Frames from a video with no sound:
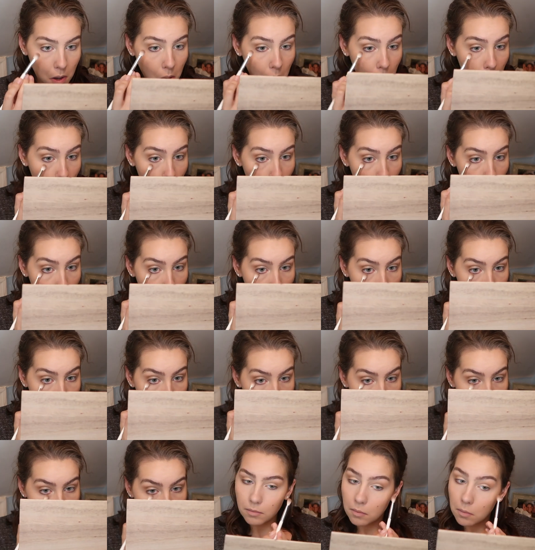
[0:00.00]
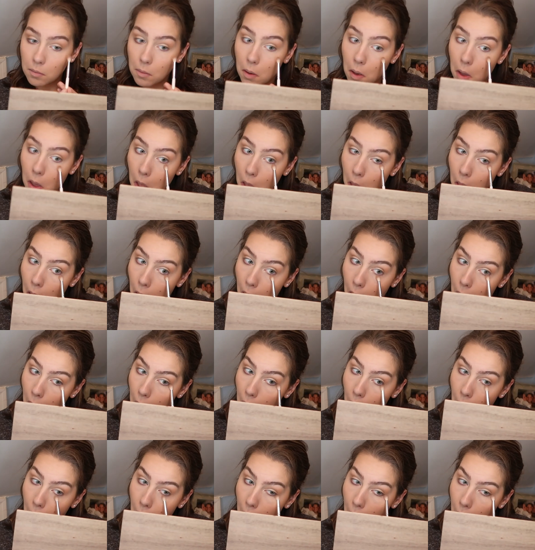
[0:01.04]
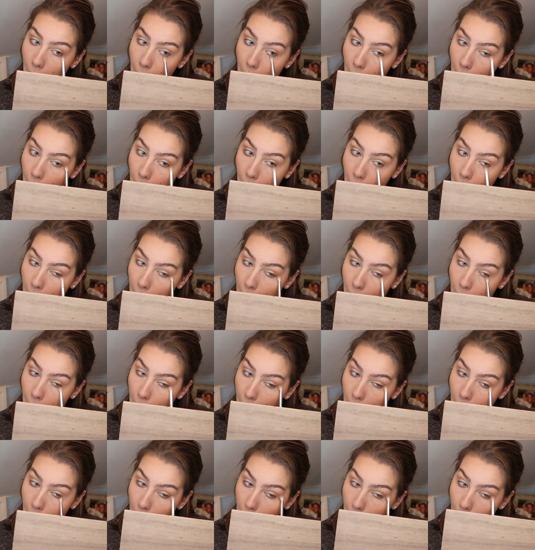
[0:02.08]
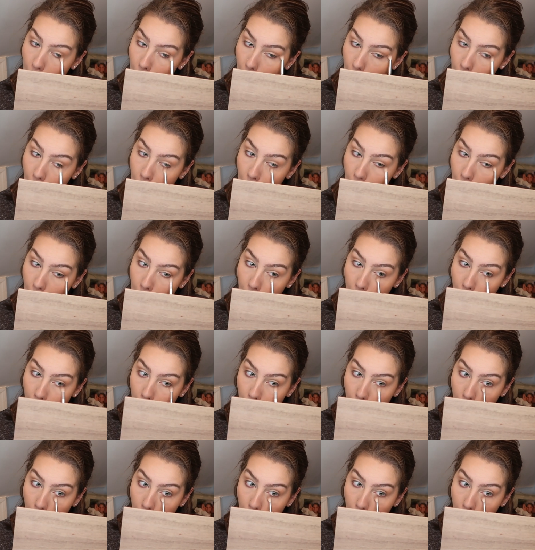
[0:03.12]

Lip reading: [no speech]